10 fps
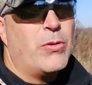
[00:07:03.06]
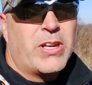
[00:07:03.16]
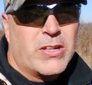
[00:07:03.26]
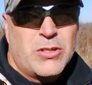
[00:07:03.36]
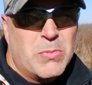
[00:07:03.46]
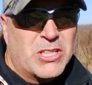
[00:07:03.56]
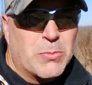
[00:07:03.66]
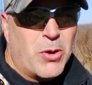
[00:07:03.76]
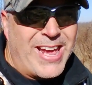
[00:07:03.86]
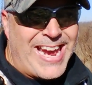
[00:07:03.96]
I don't care too
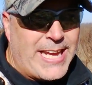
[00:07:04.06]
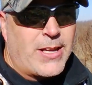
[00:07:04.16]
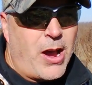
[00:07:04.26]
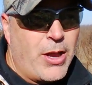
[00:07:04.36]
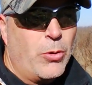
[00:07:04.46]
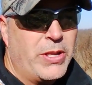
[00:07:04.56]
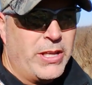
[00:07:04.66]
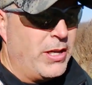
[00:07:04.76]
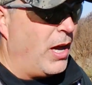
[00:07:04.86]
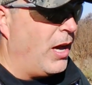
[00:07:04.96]
much about a
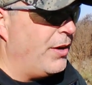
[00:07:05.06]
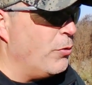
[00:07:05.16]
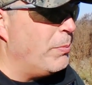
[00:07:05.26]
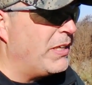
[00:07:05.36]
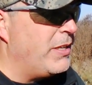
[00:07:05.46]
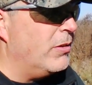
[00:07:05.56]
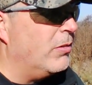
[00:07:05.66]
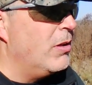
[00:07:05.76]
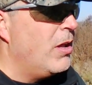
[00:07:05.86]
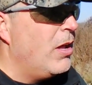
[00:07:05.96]
coyote. No big
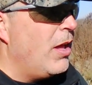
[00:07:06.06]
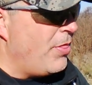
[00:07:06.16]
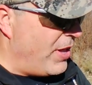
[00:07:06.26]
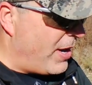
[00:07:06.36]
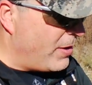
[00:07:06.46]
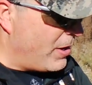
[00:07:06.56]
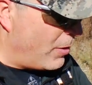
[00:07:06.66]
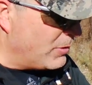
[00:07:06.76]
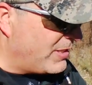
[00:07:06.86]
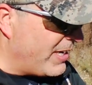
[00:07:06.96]
deal. Then
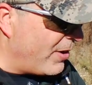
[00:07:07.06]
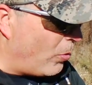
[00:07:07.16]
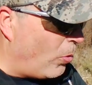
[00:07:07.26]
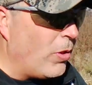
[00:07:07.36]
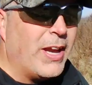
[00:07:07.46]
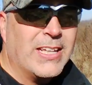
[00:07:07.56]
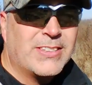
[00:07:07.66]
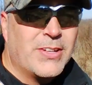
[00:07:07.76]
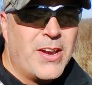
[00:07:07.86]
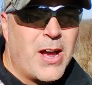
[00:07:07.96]
I was digging a hole and I
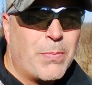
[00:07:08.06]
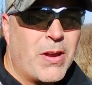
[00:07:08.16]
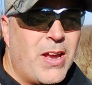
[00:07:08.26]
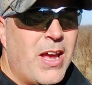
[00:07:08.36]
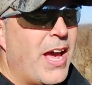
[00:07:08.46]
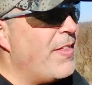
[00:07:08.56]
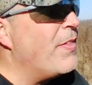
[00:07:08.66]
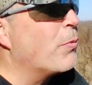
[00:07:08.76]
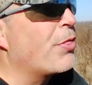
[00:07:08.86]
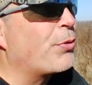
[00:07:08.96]
stood up. And
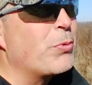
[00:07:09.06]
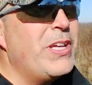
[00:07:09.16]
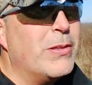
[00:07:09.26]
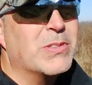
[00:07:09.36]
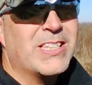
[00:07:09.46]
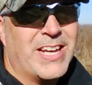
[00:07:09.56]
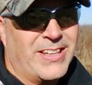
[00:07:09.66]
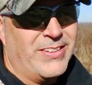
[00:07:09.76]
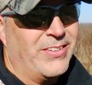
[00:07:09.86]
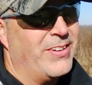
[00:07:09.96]
then there were 3 of them
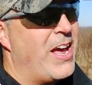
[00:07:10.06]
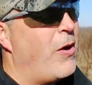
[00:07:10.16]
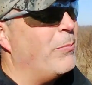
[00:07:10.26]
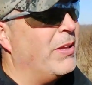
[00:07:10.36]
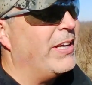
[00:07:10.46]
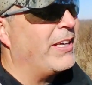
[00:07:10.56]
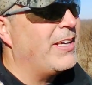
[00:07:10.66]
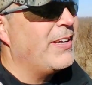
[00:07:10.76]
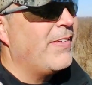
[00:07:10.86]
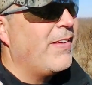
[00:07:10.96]
standing there. Now I'm
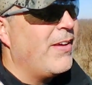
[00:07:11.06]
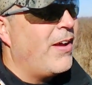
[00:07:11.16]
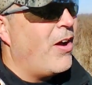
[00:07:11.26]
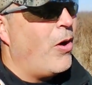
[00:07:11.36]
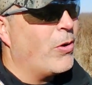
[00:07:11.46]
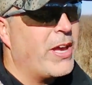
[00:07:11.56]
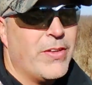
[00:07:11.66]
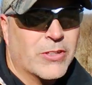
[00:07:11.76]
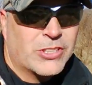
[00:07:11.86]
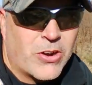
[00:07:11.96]
like,
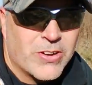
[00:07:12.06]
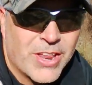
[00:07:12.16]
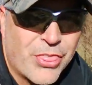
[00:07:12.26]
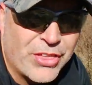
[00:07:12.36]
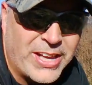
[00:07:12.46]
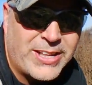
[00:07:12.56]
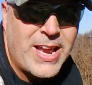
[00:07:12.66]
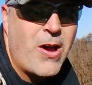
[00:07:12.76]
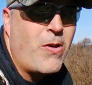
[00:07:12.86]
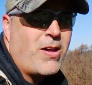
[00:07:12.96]
okay, they're starting to think
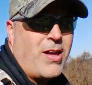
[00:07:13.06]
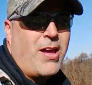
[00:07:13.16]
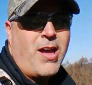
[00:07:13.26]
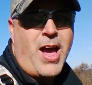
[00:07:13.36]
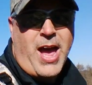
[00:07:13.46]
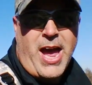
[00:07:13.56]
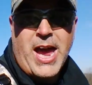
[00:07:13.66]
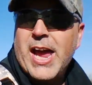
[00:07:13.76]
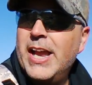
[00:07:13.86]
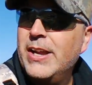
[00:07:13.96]
now,
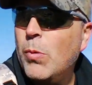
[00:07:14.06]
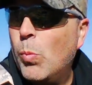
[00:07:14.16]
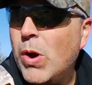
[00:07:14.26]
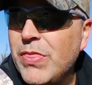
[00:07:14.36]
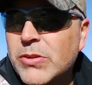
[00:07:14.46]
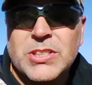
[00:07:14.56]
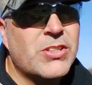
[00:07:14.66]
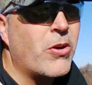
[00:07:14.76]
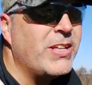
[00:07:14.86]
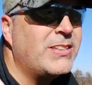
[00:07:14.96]
and when they're
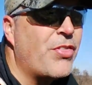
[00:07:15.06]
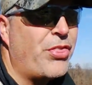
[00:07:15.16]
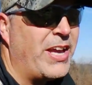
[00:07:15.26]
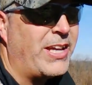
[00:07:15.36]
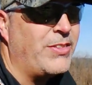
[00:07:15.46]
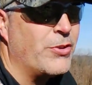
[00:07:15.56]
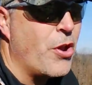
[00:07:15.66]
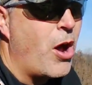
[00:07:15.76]
starting to think and they're